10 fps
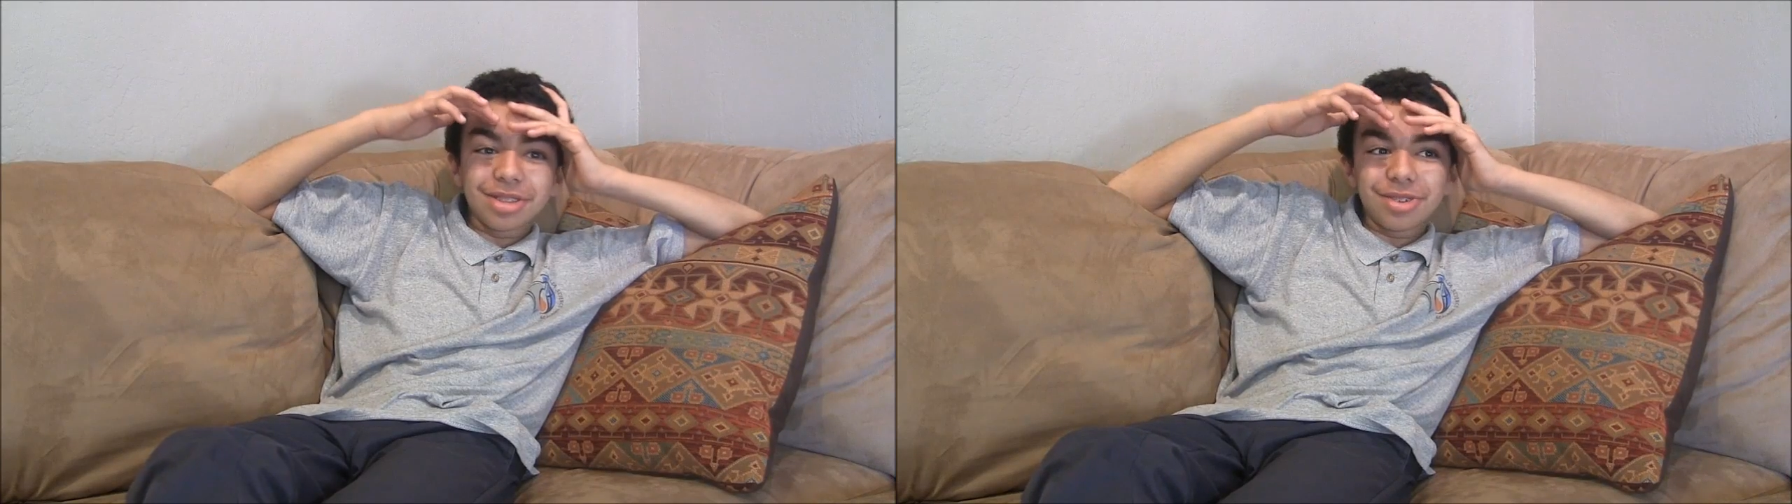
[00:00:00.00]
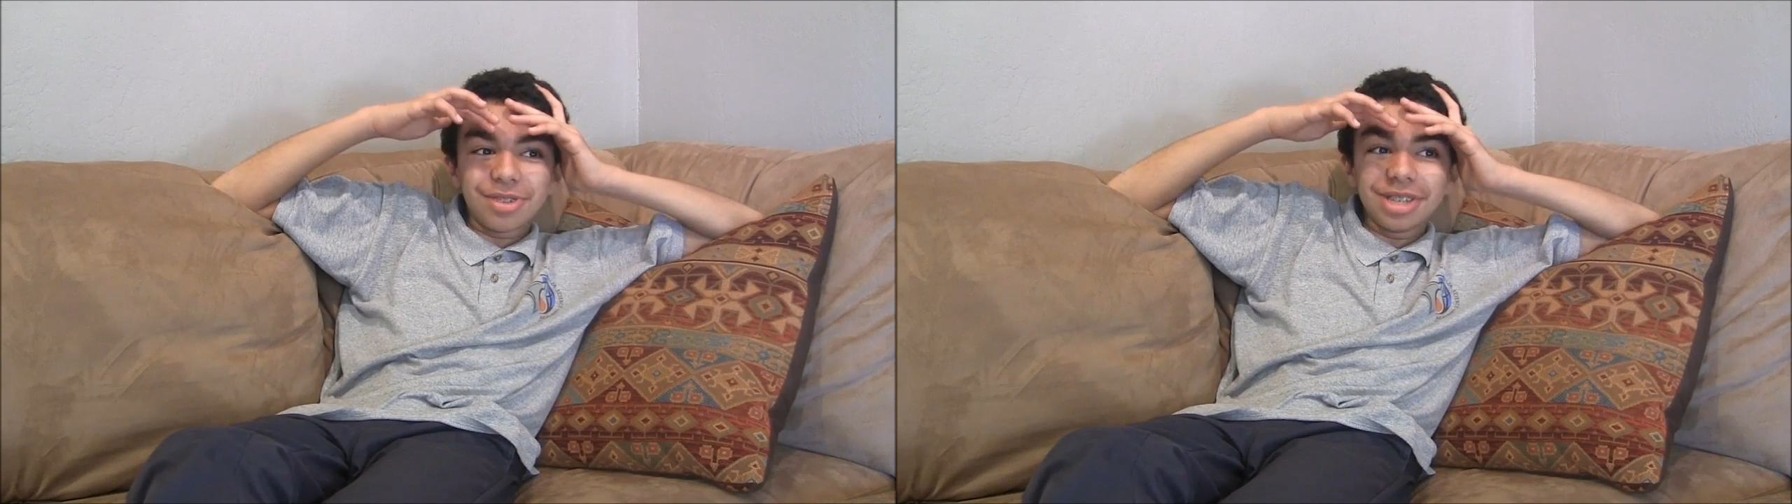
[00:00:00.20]

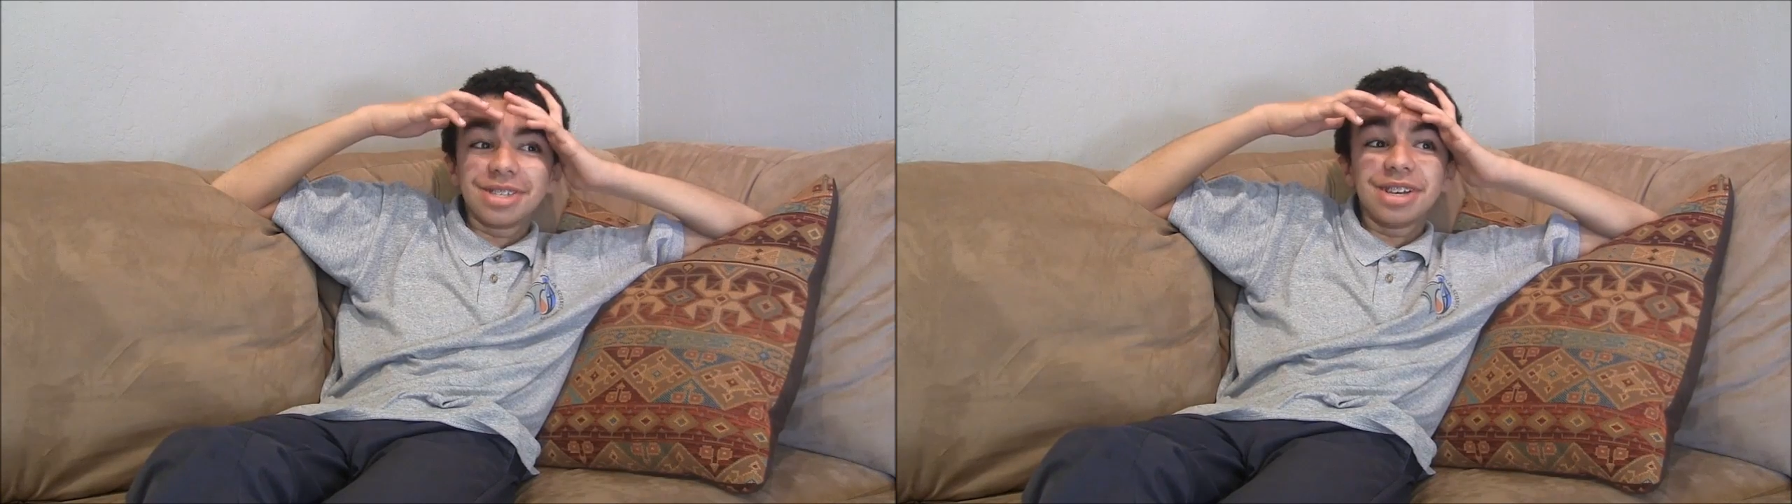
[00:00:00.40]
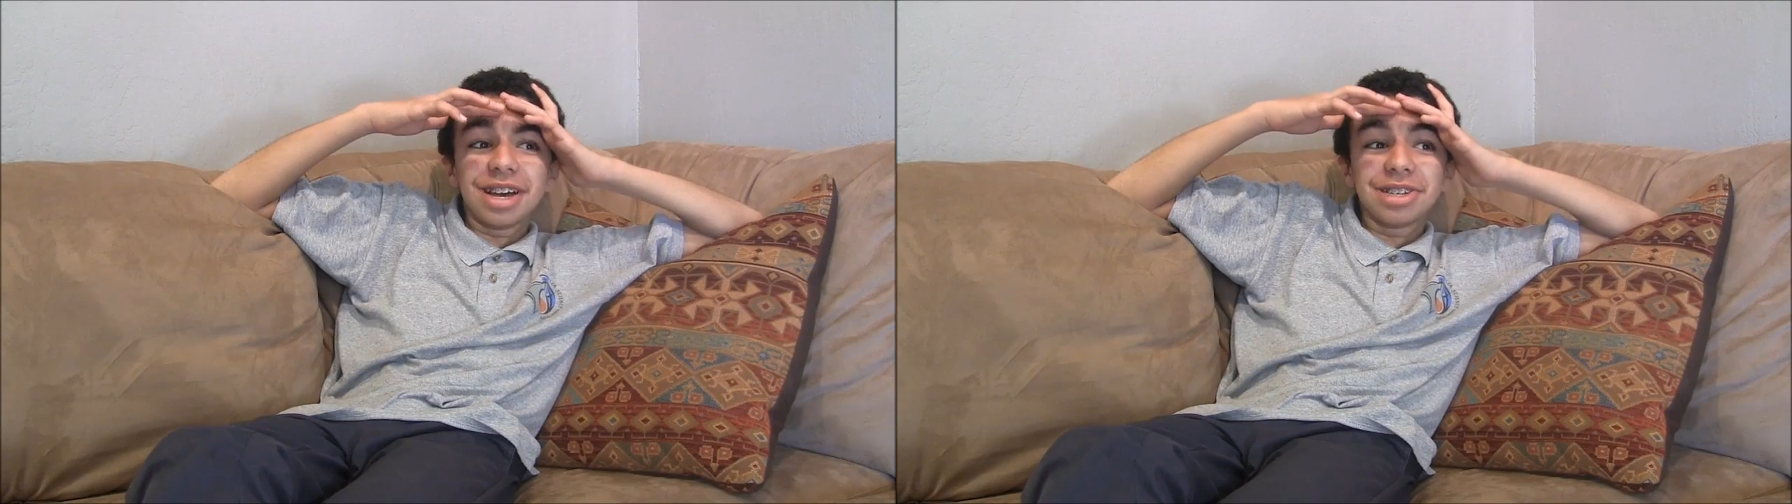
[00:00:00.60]
There
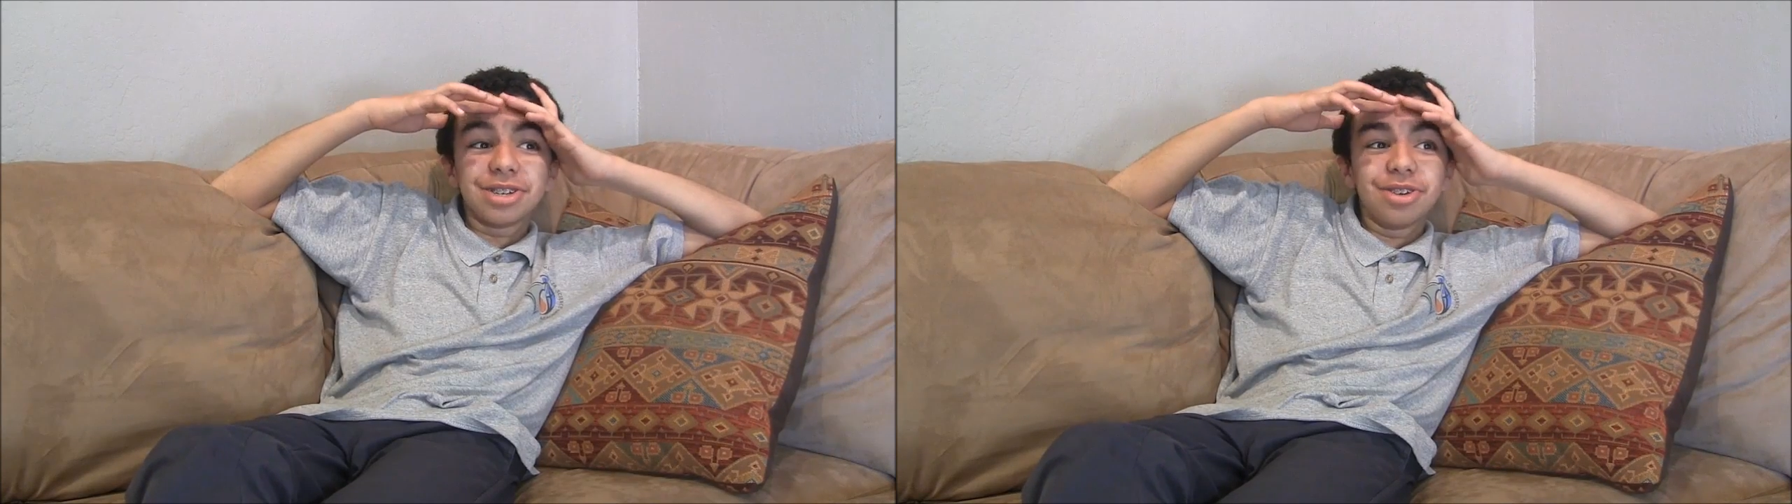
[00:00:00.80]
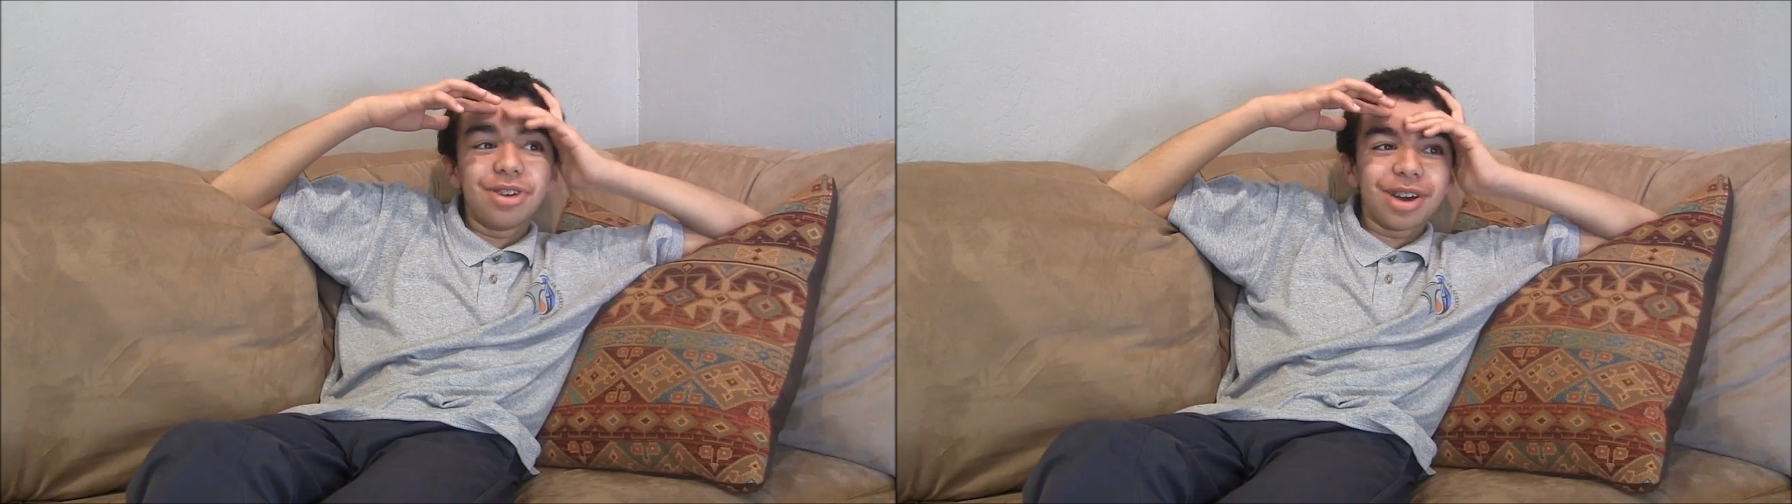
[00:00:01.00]
is
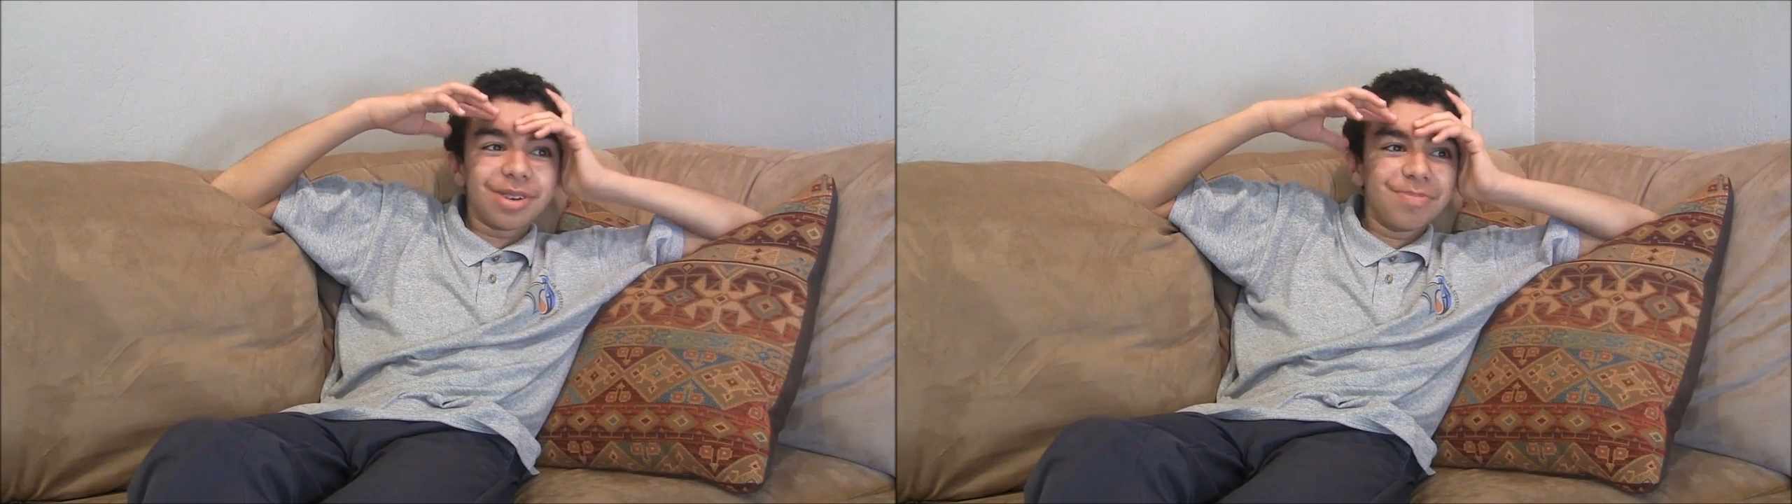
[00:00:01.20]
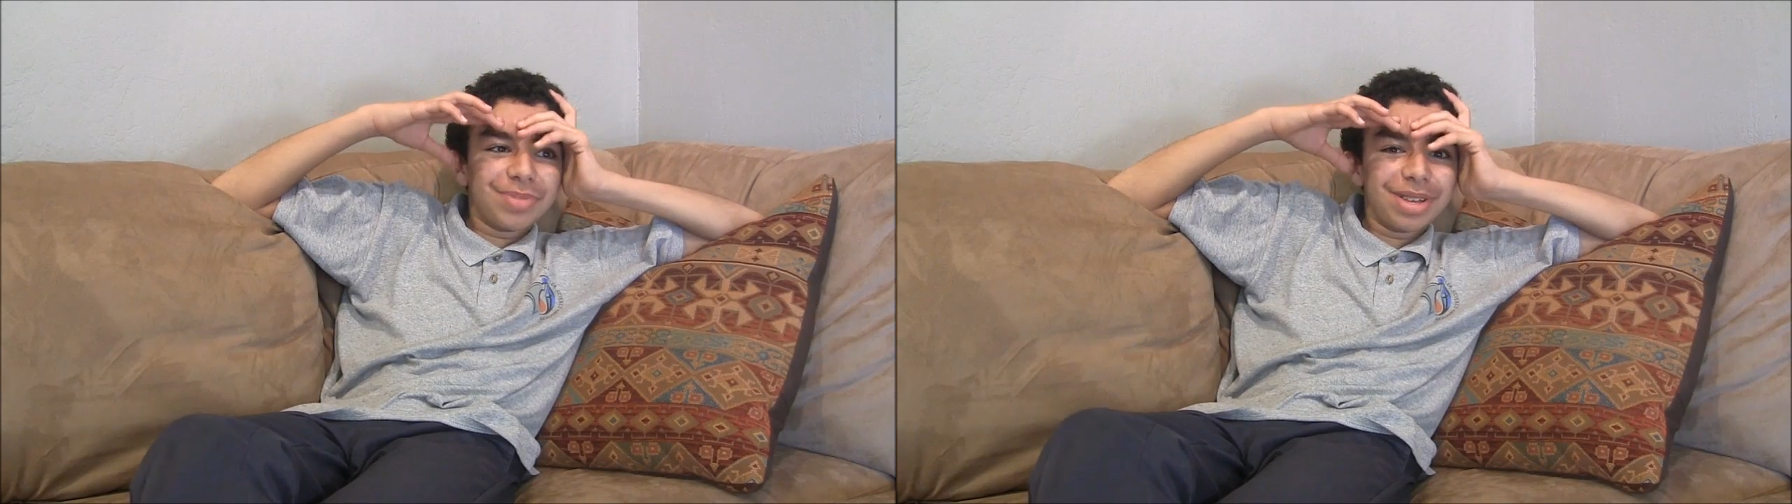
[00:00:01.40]
guys to not
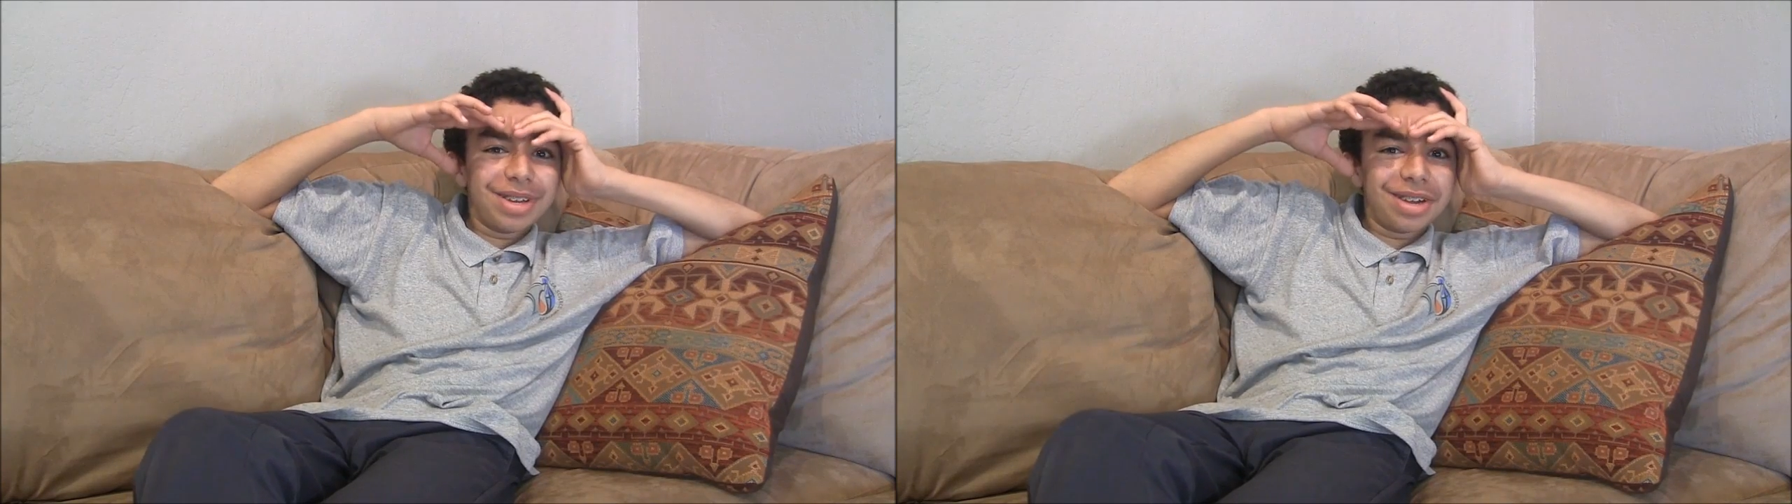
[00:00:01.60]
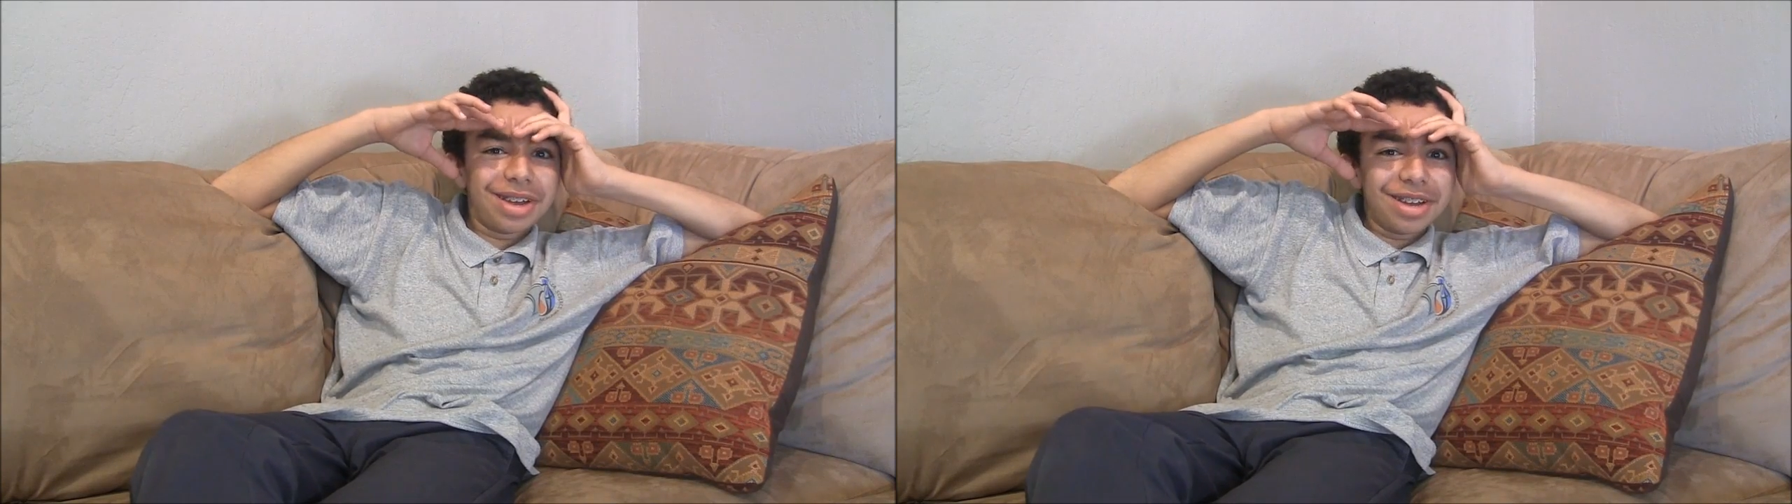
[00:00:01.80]
complain.